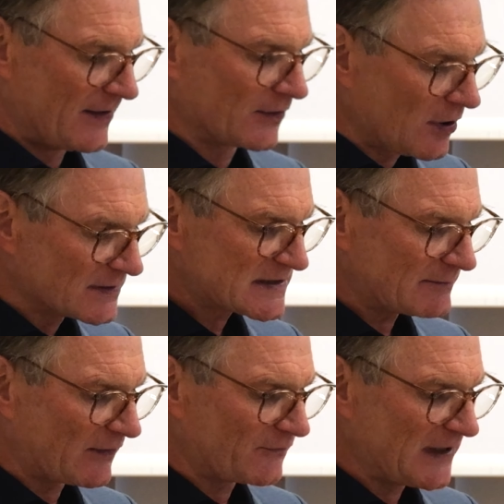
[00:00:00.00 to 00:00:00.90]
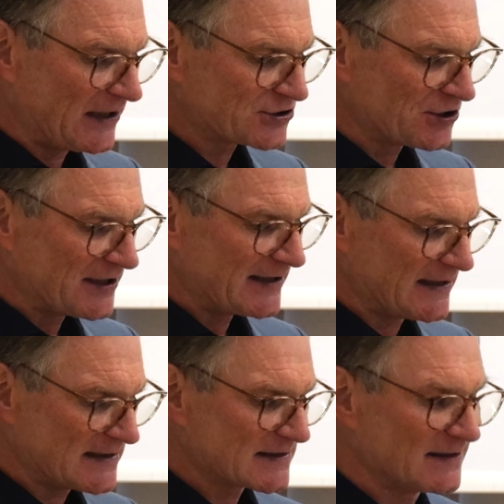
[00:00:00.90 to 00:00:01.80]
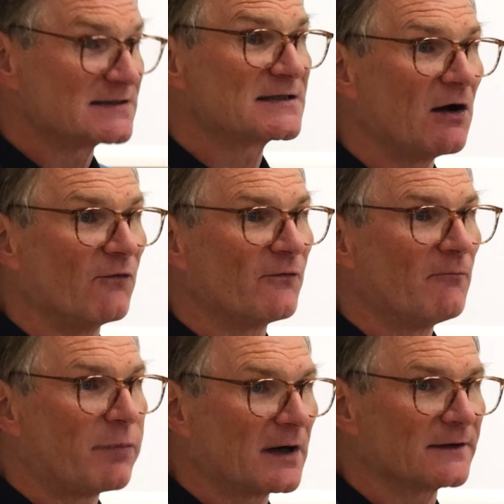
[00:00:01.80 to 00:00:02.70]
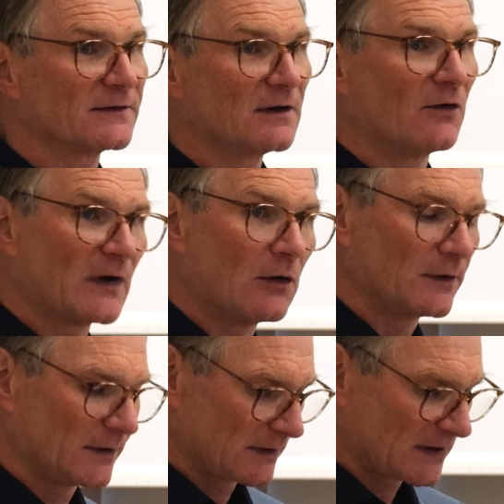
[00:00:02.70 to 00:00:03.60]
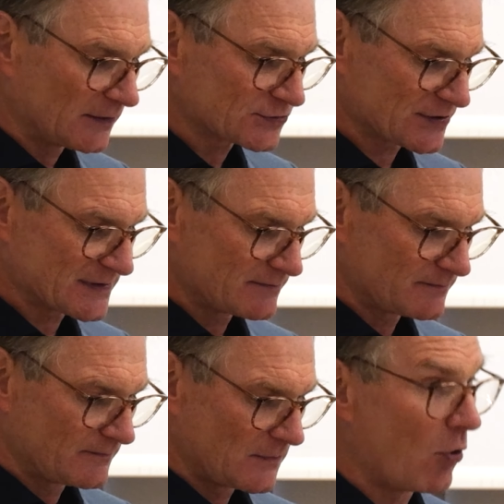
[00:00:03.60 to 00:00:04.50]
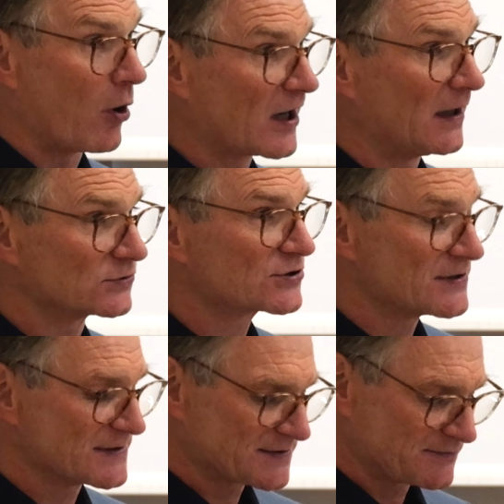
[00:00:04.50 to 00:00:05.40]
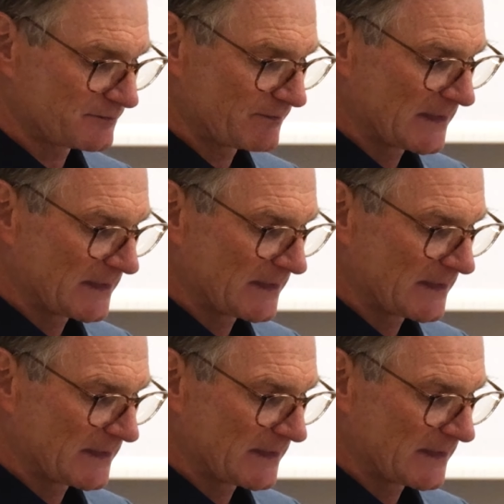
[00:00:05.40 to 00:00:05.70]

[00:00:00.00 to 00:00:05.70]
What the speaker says: The concept of nature is itself part of our culture, or cultures.